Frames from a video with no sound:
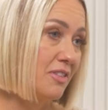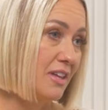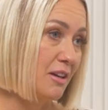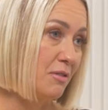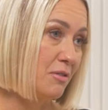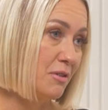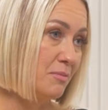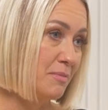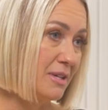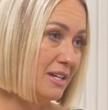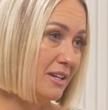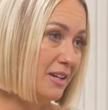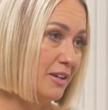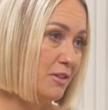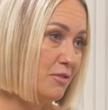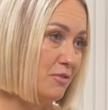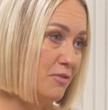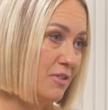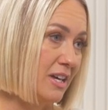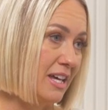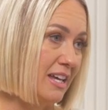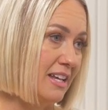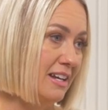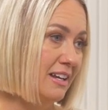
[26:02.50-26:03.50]
think would be a good
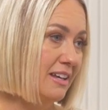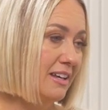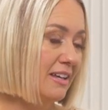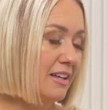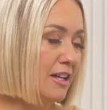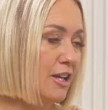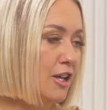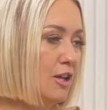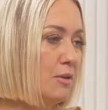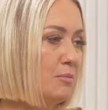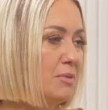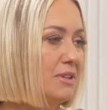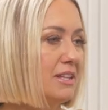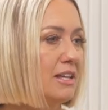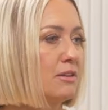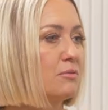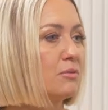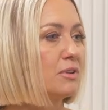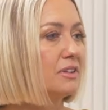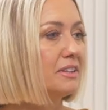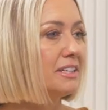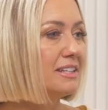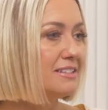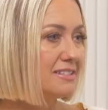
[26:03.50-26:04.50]
fit, but then
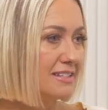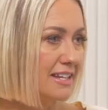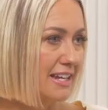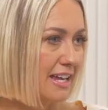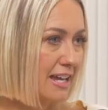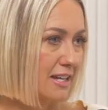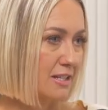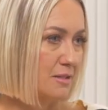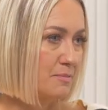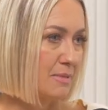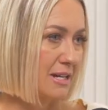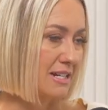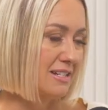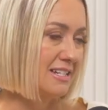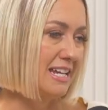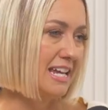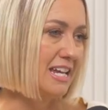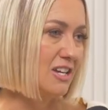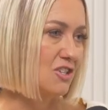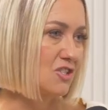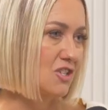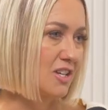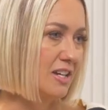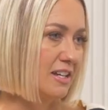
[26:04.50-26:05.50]
releasing
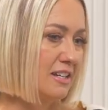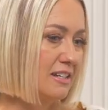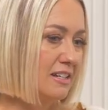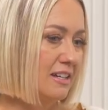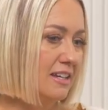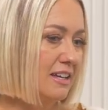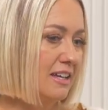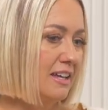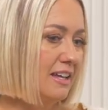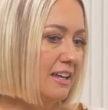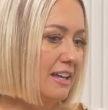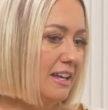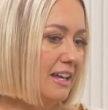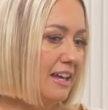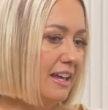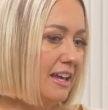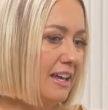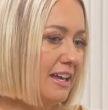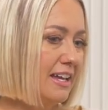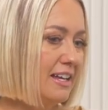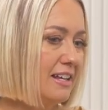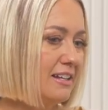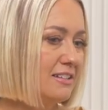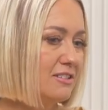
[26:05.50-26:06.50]
expectation,
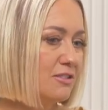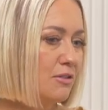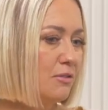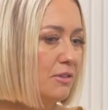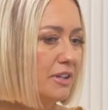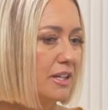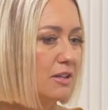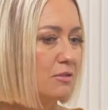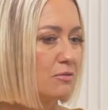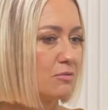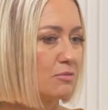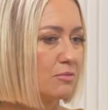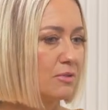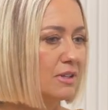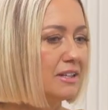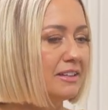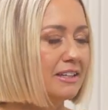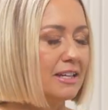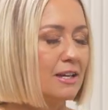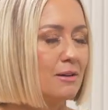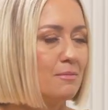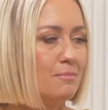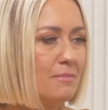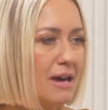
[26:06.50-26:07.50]
it's only
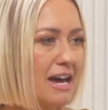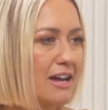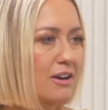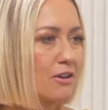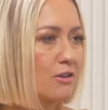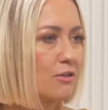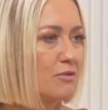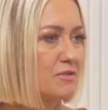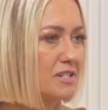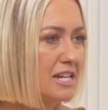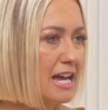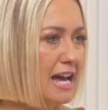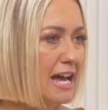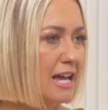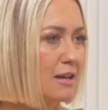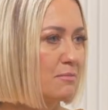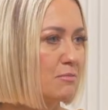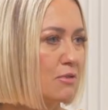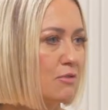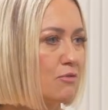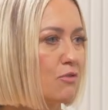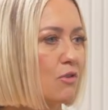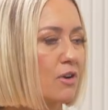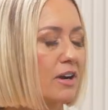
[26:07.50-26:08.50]
really a matter of time
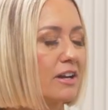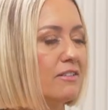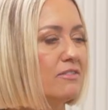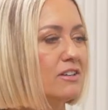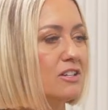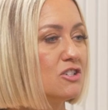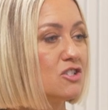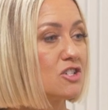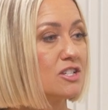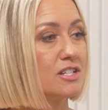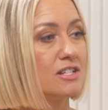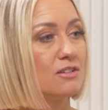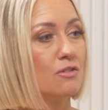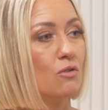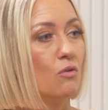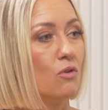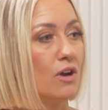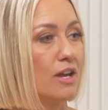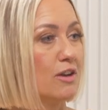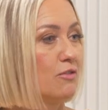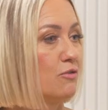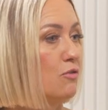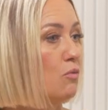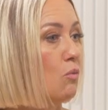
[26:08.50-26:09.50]
before even just
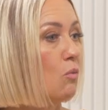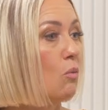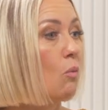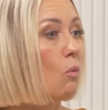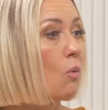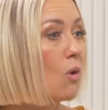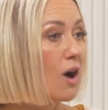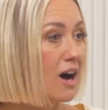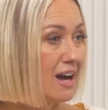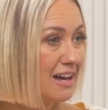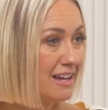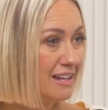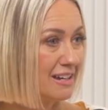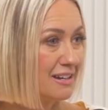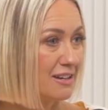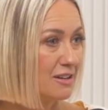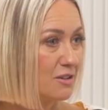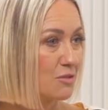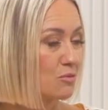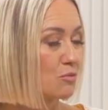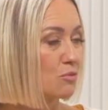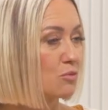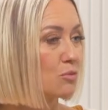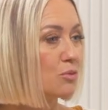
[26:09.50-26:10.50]
if one
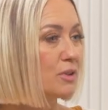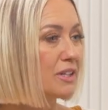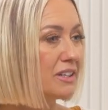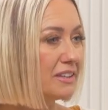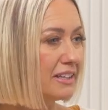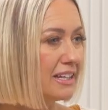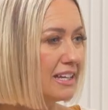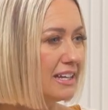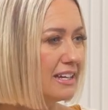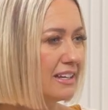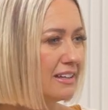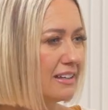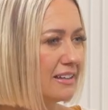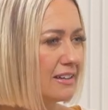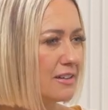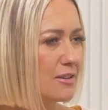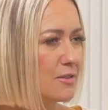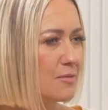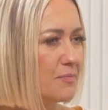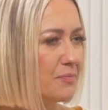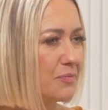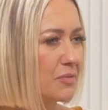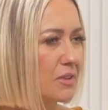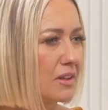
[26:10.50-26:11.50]
really
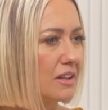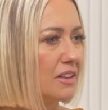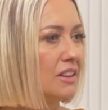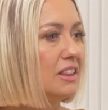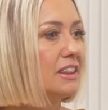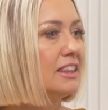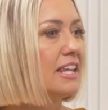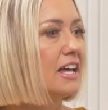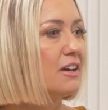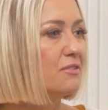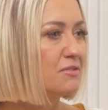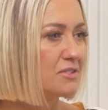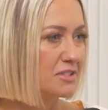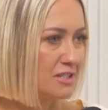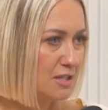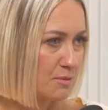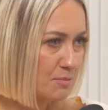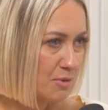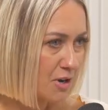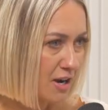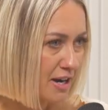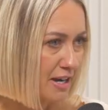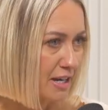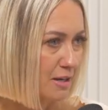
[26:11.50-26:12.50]
loves the
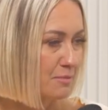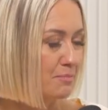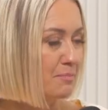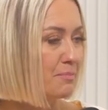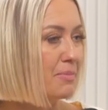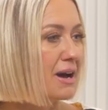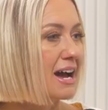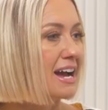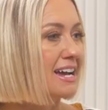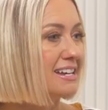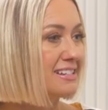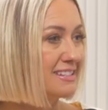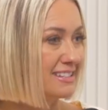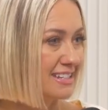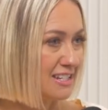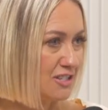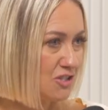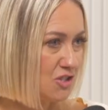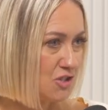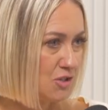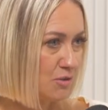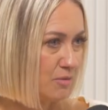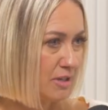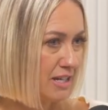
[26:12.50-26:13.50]
product, buys
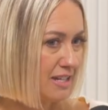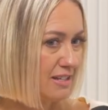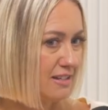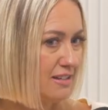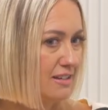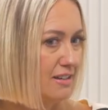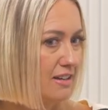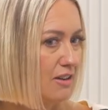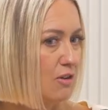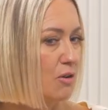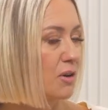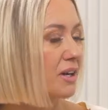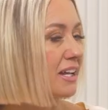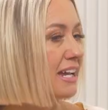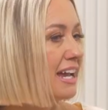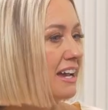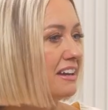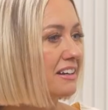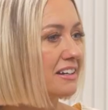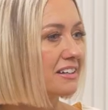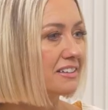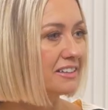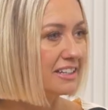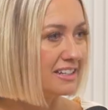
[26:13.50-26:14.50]
into it,
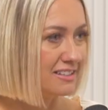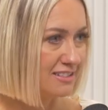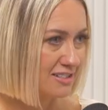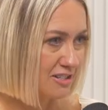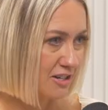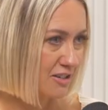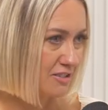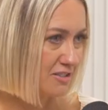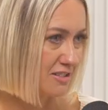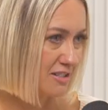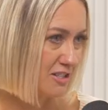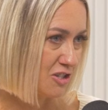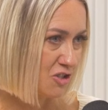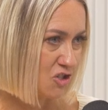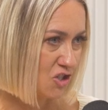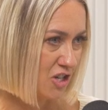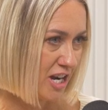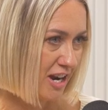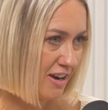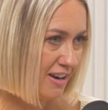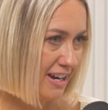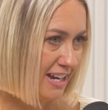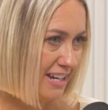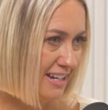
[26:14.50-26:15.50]
organically starts to
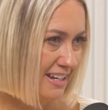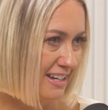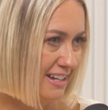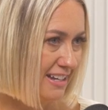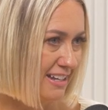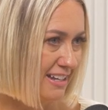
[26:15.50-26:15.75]
share it.